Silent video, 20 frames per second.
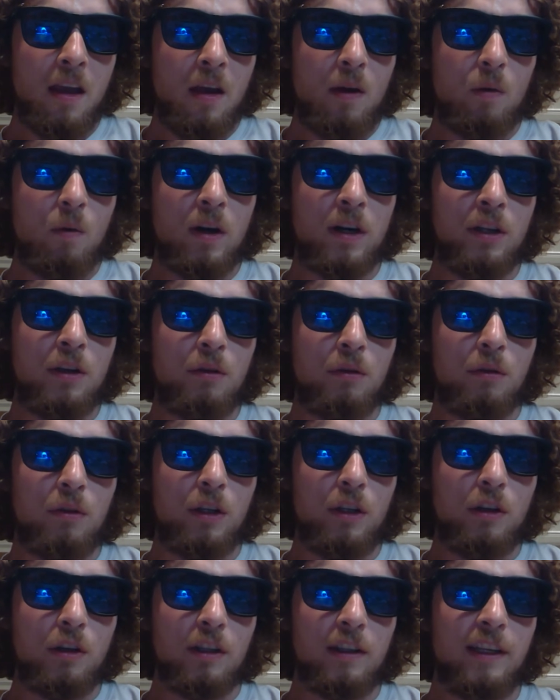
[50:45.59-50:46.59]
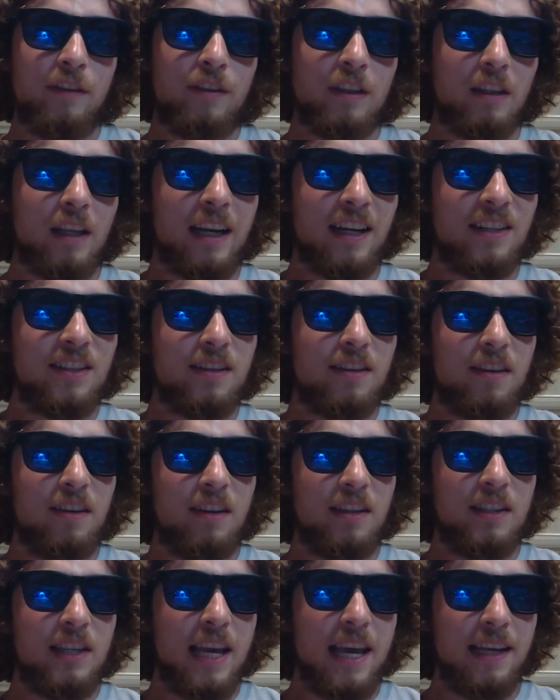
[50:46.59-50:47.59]
when you can even like
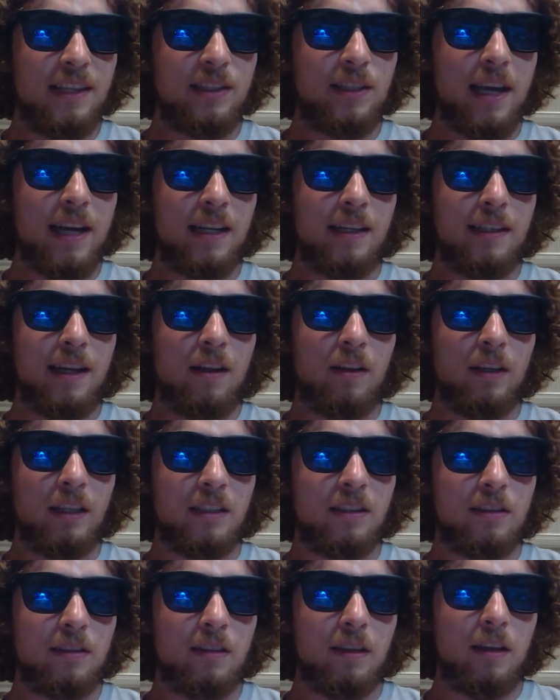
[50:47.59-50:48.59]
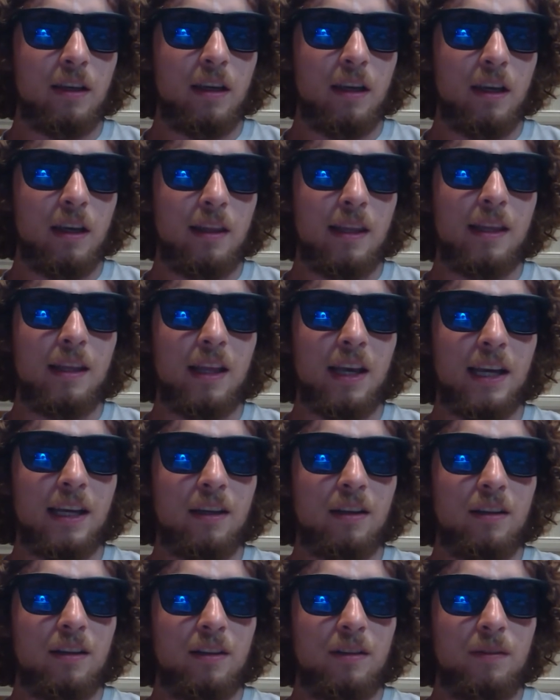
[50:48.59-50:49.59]
take psychedelics and then like